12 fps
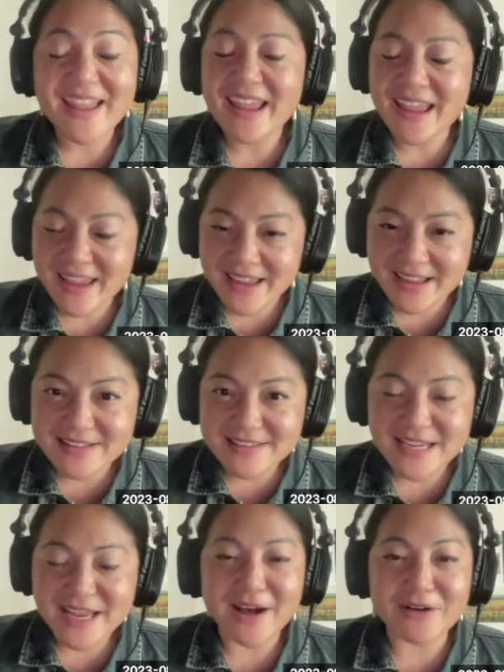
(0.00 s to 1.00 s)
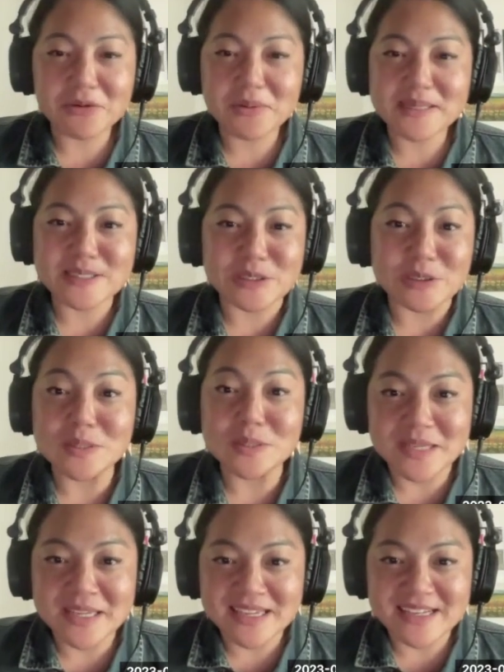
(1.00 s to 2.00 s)
And how do we as human
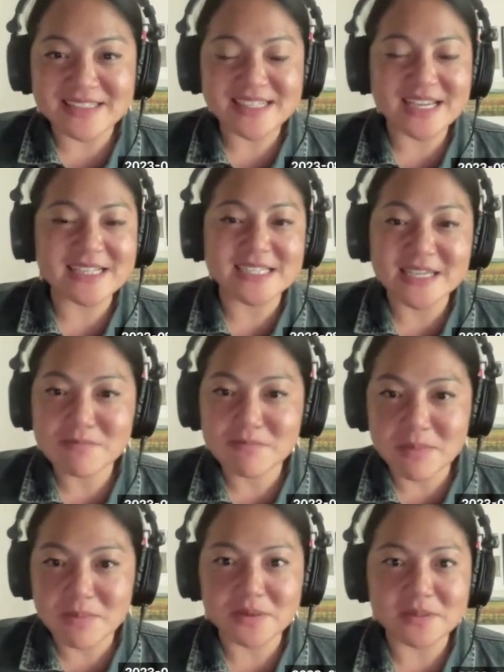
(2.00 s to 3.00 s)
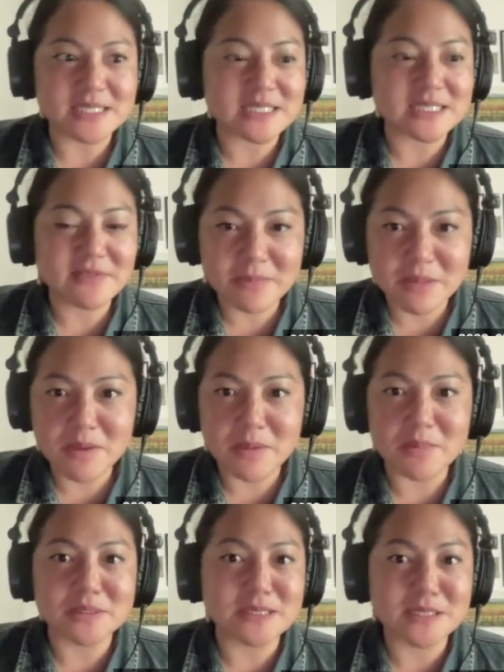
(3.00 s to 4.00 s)
beings, as team members, as family
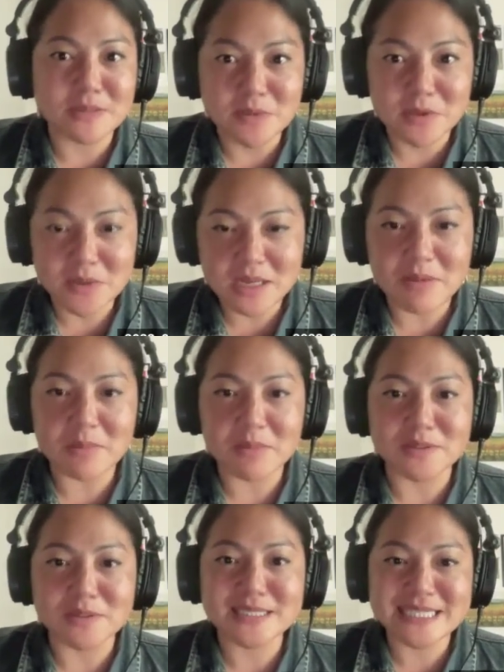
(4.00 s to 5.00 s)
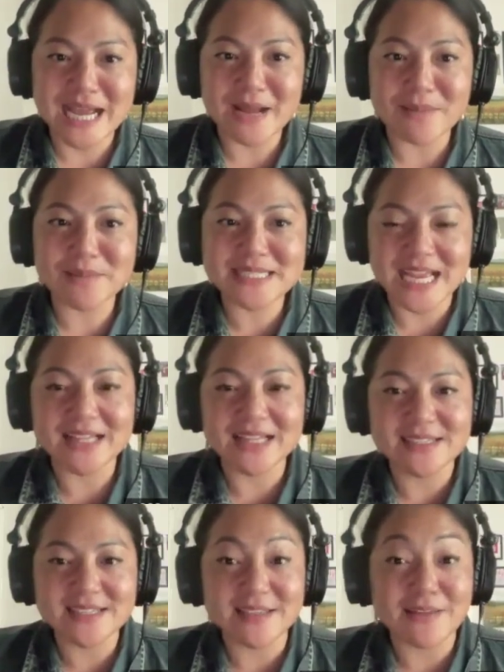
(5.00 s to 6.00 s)
members, as community members, stop
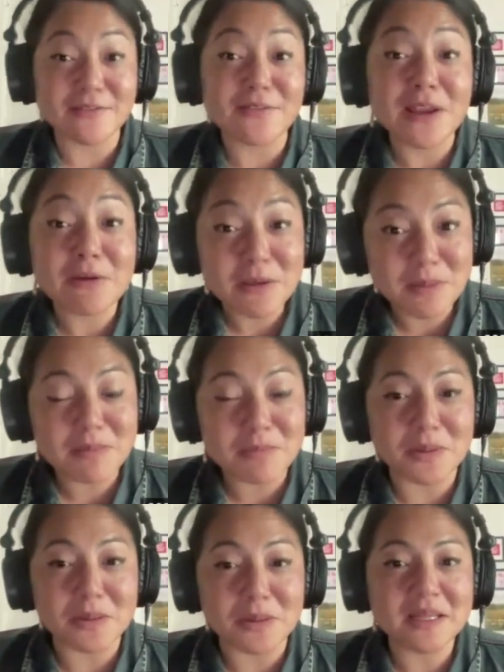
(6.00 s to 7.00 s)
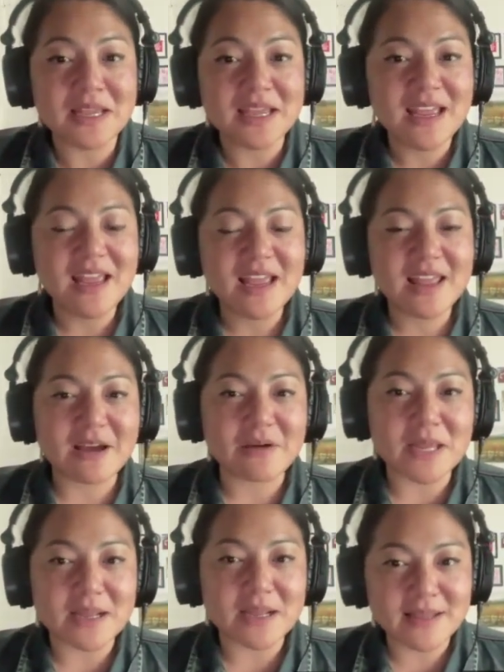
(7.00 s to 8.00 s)
silencing the very people that
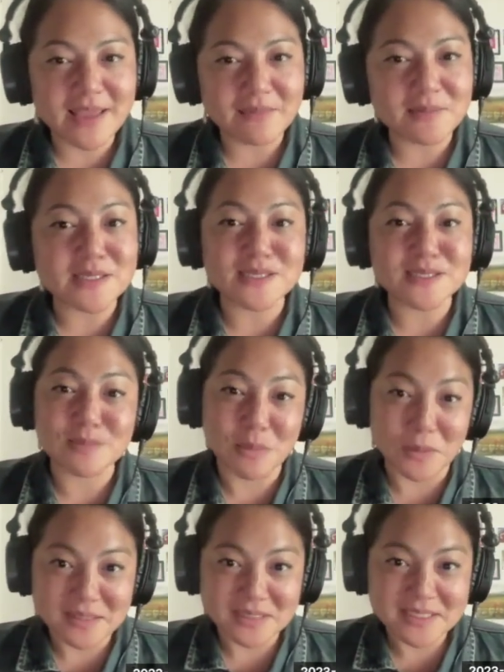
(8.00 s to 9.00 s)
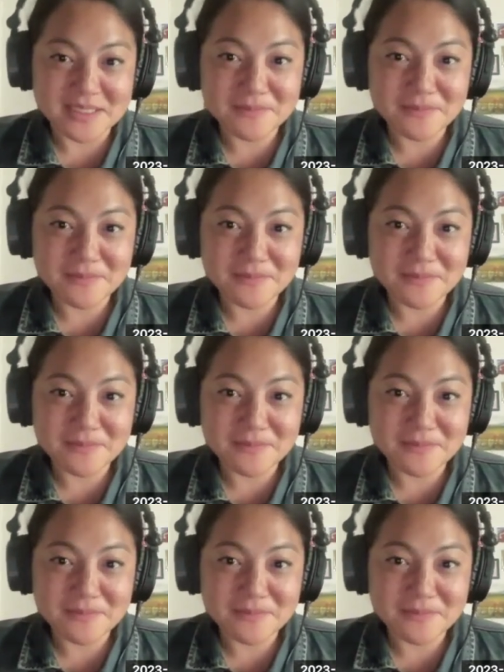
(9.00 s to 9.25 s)
we claim to support?